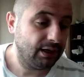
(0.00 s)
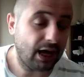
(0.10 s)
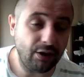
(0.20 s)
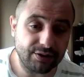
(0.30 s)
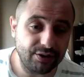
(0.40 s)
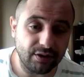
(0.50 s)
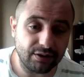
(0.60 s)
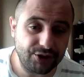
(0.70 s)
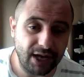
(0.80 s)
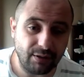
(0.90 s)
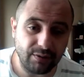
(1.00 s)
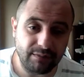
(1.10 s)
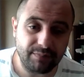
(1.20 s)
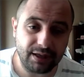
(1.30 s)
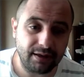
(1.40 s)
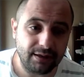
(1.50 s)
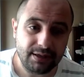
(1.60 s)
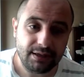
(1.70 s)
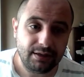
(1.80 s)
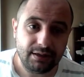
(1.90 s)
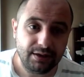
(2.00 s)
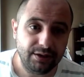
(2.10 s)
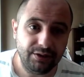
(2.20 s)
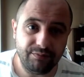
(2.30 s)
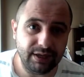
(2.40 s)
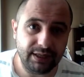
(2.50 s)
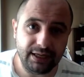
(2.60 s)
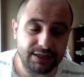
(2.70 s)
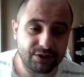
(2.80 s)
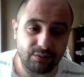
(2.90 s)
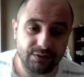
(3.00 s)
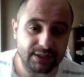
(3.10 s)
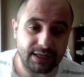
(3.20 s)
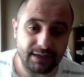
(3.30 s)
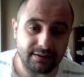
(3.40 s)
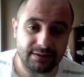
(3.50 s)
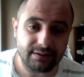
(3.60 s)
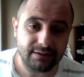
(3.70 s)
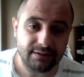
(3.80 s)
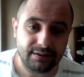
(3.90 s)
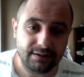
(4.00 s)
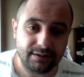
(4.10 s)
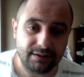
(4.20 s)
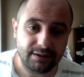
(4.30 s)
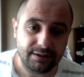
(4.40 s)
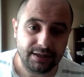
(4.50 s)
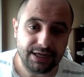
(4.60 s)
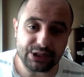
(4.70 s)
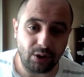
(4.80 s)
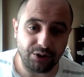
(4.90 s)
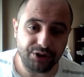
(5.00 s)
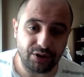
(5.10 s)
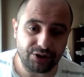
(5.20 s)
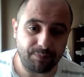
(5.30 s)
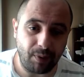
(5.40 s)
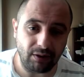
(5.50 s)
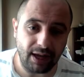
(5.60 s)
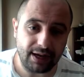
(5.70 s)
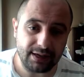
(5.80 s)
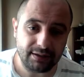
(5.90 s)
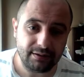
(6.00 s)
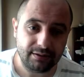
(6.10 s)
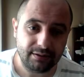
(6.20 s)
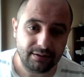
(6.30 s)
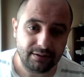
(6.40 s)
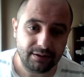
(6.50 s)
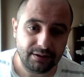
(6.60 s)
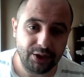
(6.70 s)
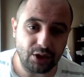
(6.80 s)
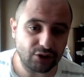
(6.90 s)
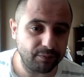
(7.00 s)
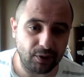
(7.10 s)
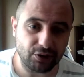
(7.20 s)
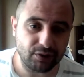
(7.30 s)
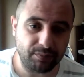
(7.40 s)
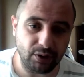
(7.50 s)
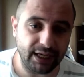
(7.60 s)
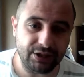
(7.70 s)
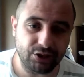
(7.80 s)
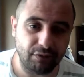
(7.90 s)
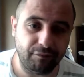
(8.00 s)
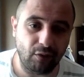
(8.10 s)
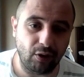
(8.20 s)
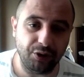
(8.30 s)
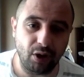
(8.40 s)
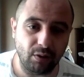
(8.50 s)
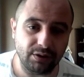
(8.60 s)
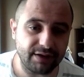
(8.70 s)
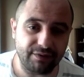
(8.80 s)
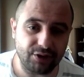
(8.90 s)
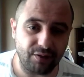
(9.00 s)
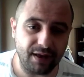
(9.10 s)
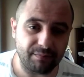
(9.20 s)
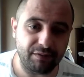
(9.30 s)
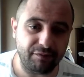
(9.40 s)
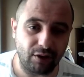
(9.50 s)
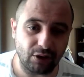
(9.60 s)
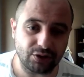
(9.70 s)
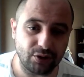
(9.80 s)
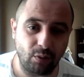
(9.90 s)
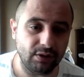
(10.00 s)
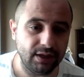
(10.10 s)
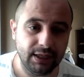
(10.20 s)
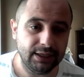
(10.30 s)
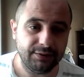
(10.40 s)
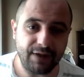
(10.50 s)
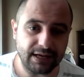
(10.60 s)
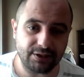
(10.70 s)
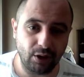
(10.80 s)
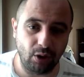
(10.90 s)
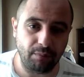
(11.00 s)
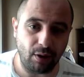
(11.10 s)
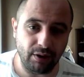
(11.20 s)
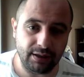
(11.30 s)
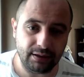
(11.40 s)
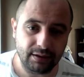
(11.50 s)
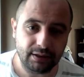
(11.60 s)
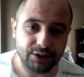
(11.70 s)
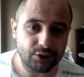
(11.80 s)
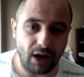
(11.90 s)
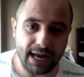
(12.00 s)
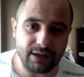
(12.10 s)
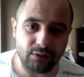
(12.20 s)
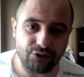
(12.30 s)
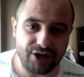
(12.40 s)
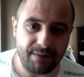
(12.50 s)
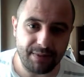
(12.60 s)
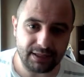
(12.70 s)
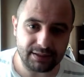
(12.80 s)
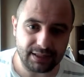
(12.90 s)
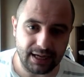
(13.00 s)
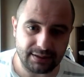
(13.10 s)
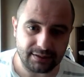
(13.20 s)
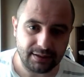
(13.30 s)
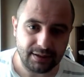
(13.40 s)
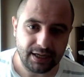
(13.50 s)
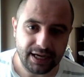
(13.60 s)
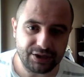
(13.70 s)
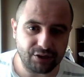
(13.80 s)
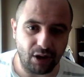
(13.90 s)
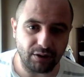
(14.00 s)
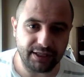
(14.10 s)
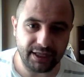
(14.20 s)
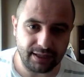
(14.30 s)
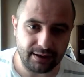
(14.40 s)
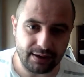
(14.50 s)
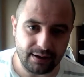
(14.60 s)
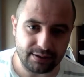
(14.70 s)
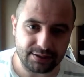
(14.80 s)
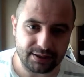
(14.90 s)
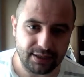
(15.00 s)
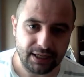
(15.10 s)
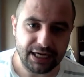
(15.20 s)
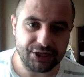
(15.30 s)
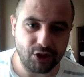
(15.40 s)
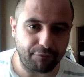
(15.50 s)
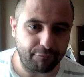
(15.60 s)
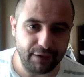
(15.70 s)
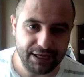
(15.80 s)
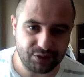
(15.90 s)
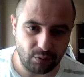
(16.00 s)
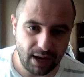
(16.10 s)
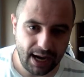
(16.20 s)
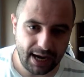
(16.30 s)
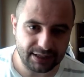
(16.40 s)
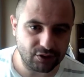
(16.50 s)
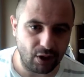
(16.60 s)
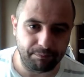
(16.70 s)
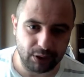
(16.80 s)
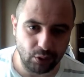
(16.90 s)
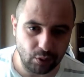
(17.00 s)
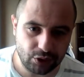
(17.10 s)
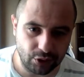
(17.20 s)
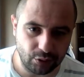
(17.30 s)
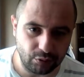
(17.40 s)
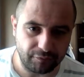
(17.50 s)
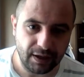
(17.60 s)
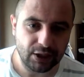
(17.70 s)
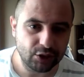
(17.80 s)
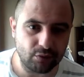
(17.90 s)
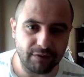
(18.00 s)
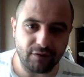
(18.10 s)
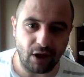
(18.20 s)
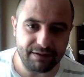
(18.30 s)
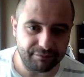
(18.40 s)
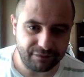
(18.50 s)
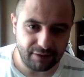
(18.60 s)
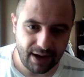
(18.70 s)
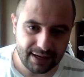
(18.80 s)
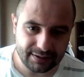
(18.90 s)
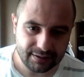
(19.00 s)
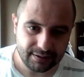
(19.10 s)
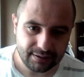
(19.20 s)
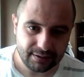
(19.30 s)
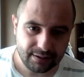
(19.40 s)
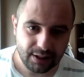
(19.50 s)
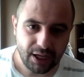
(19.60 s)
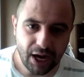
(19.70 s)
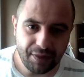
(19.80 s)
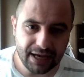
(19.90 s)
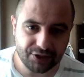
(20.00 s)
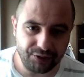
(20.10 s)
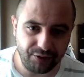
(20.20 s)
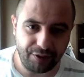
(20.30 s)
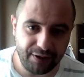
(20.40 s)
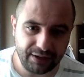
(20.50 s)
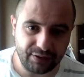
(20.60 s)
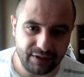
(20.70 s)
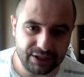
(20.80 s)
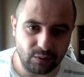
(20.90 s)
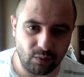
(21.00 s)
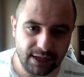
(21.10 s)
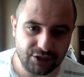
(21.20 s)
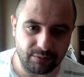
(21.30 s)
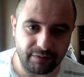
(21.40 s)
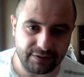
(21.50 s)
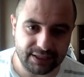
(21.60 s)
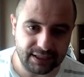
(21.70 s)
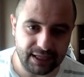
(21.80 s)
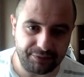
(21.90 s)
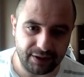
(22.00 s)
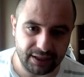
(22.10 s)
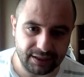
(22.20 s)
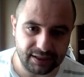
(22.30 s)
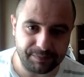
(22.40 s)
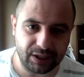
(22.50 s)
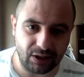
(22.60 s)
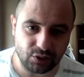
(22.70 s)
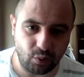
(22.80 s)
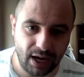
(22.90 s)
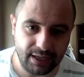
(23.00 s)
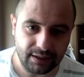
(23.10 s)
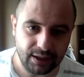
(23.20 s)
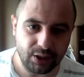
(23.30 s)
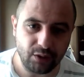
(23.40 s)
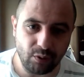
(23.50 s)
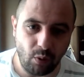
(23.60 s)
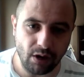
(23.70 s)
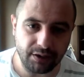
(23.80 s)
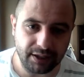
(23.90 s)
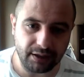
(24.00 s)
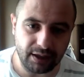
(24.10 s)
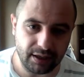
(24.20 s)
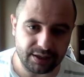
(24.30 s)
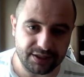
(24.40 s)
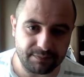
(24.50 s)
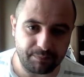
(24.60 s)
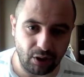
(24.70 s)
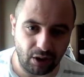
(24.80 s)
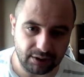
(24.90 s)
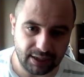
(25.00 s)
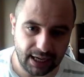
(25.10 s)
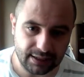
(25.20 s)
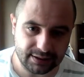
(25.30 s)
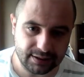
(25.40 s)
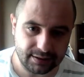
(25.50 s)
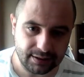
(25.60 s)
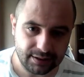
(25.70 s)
I know it's no good shouting, but you really need to understand. It's audio spotlight. You're not supposed to plug it into a phone. No one's ever done that before. So that's the whole point. It's got 800 MHz. It's got gigahertz. It's got free to air. It's got Bluetooth. Some have got infrared. And that's another thing. The reason why some of us see things is because when the 1 kilohertz is broadcast,